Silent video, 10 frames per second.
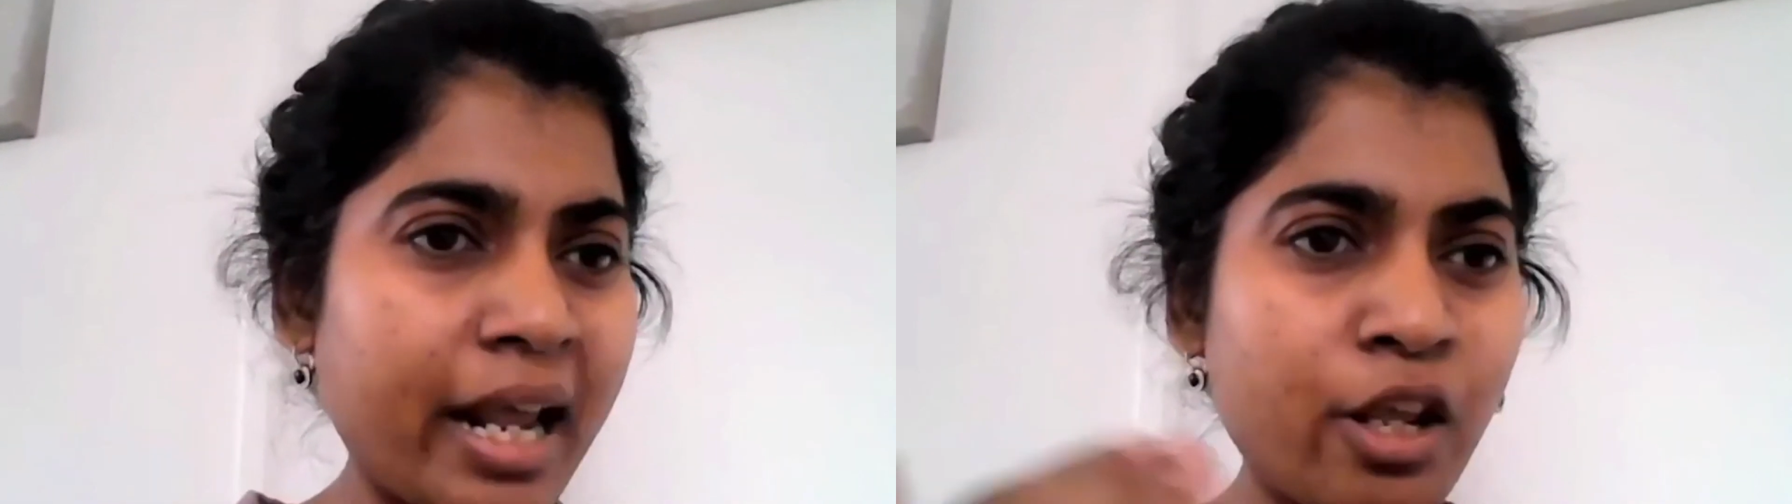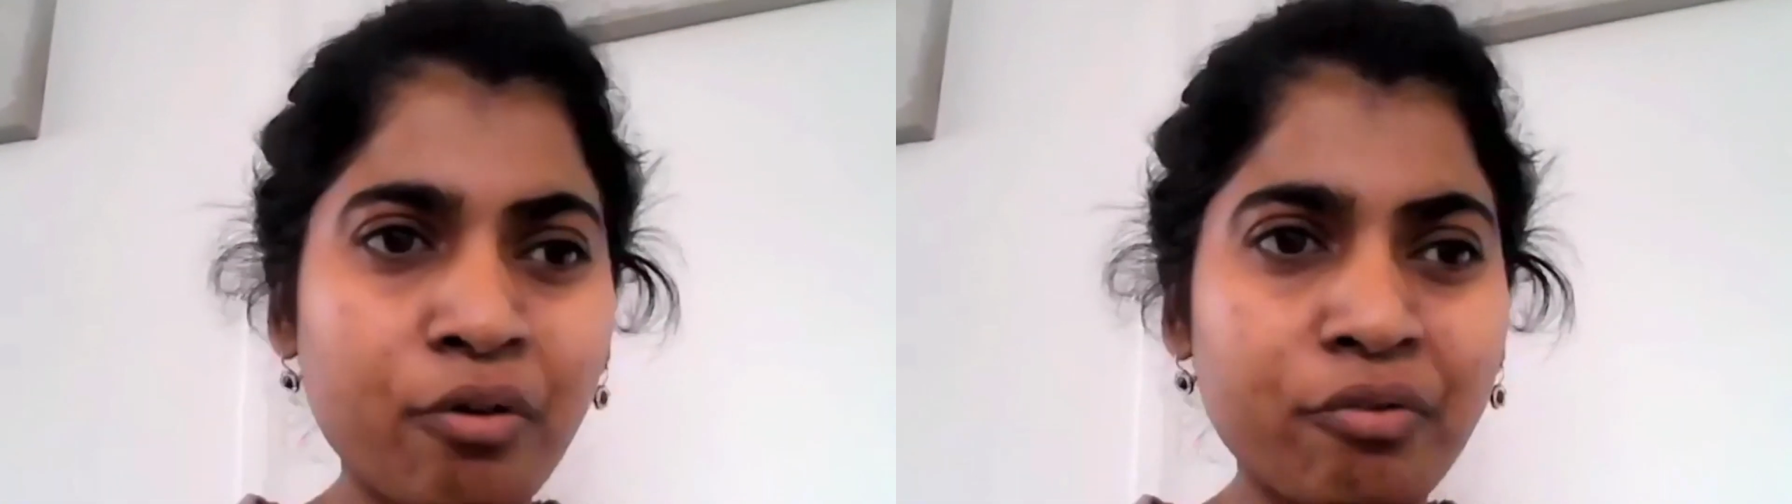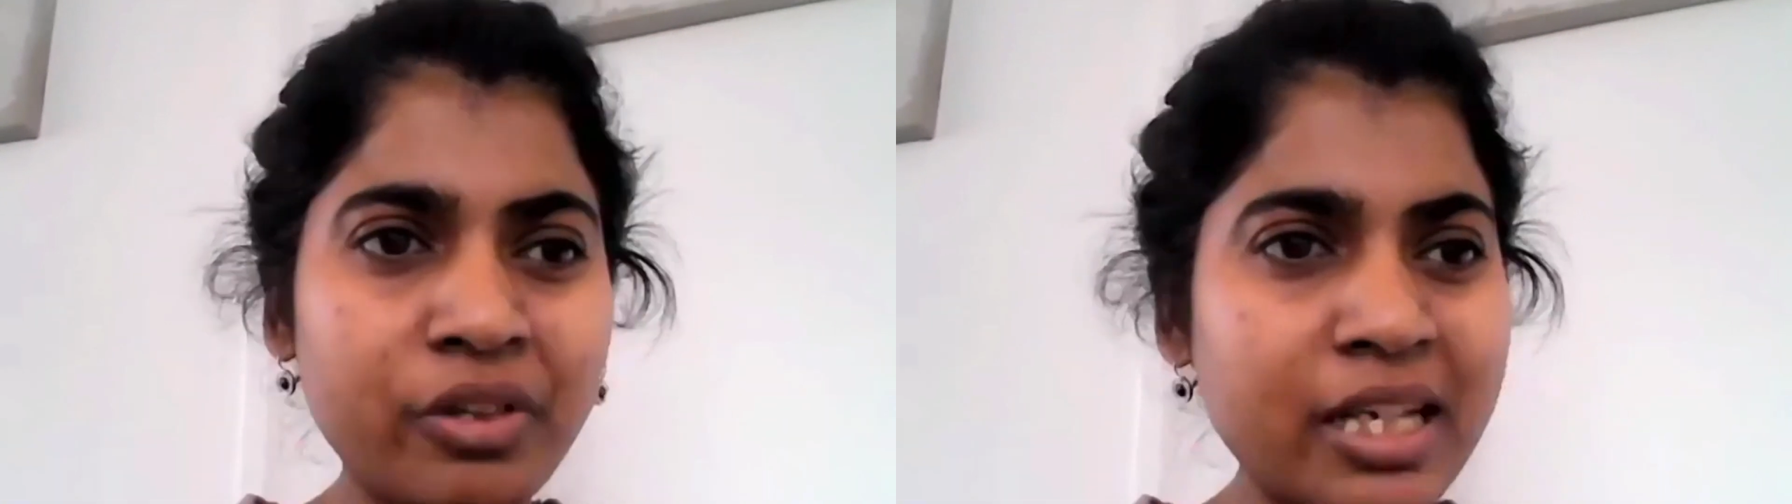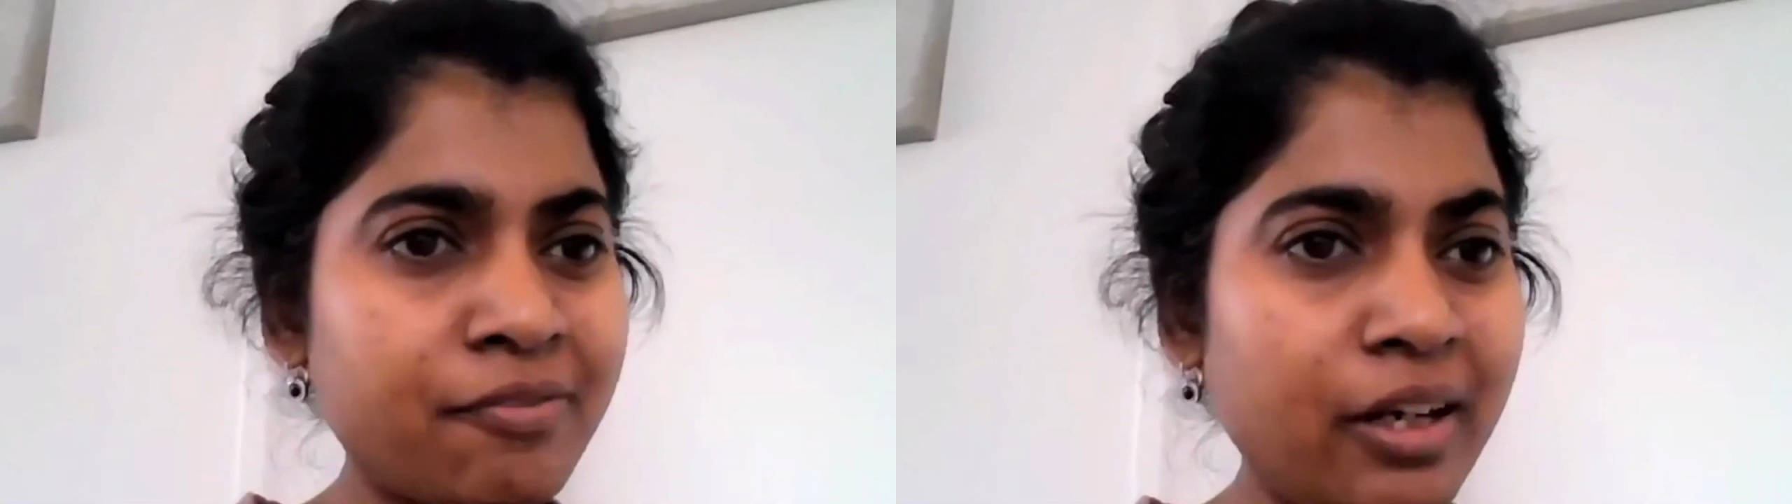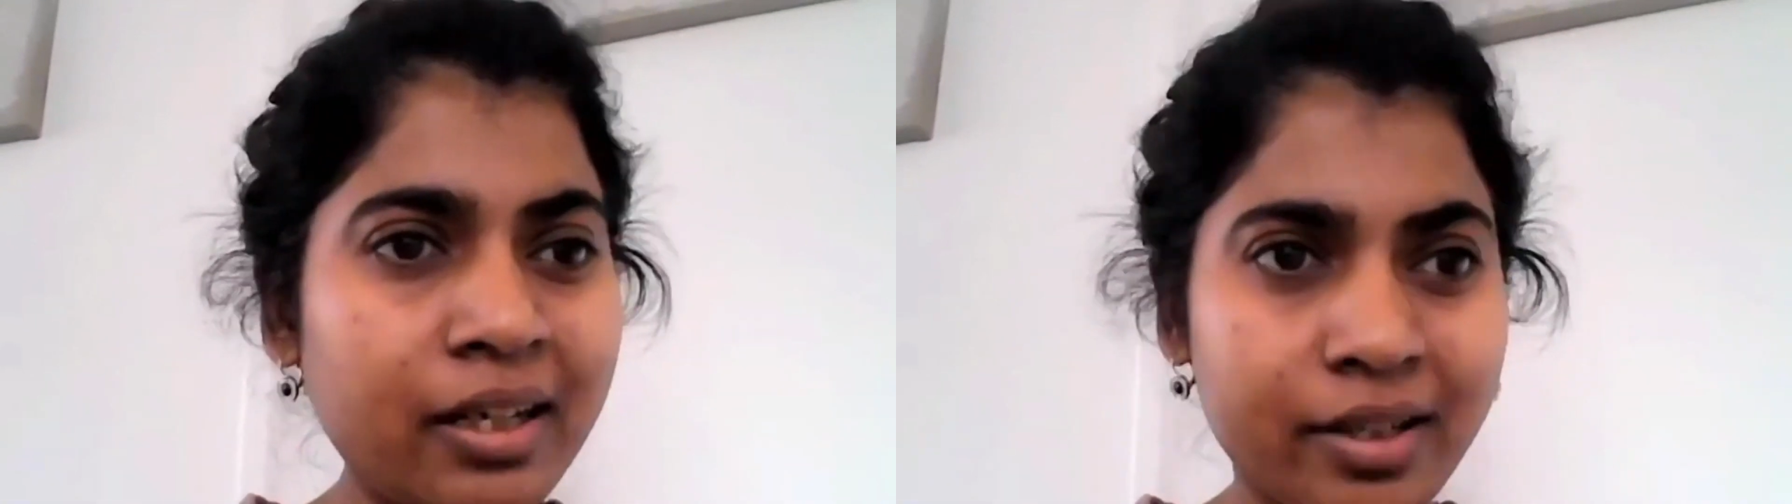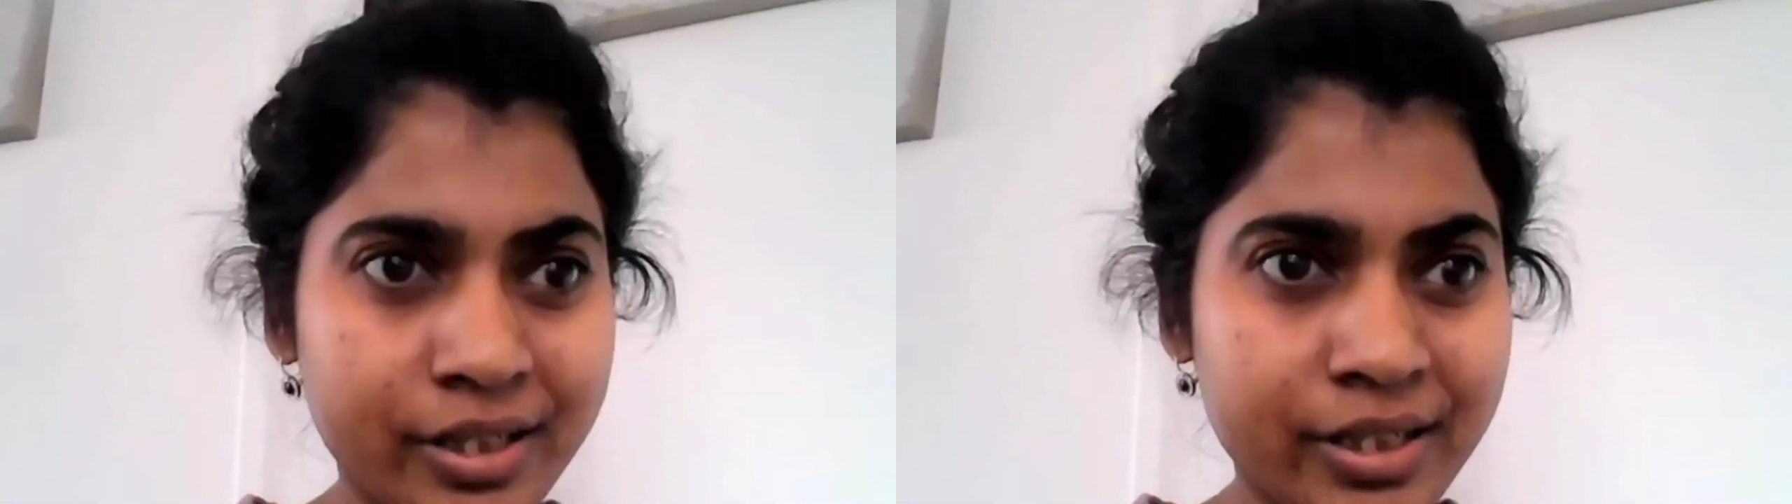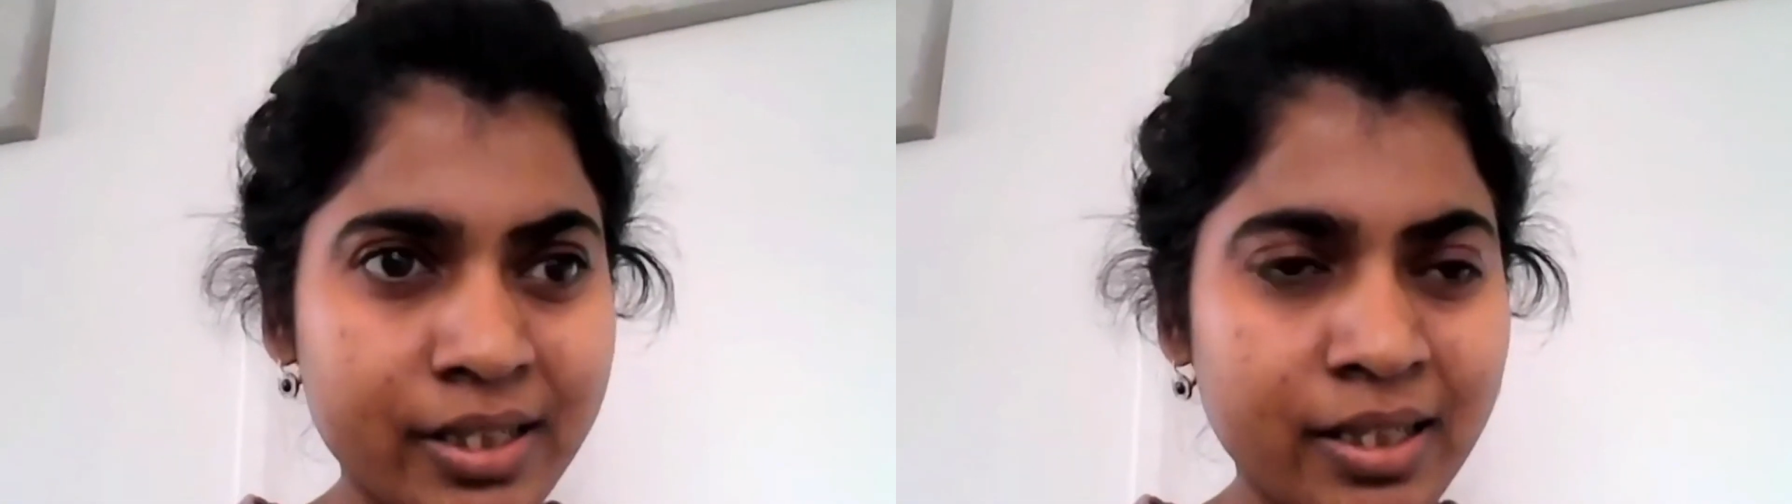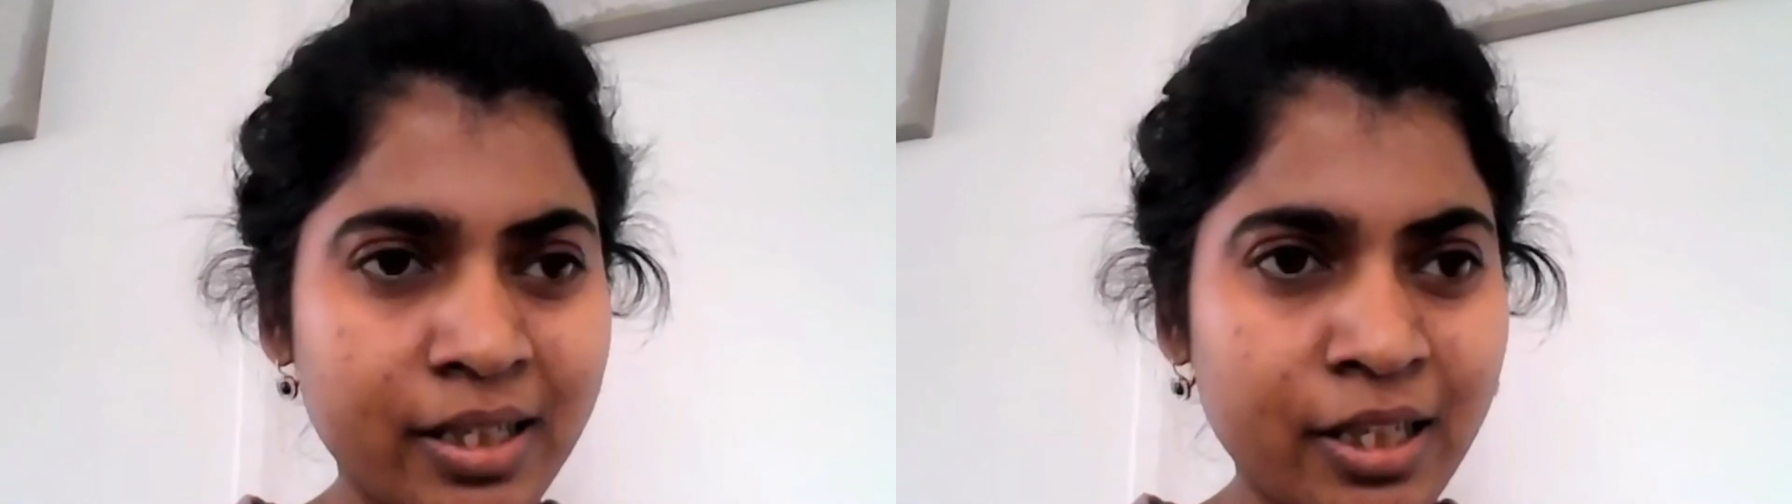any of these filters.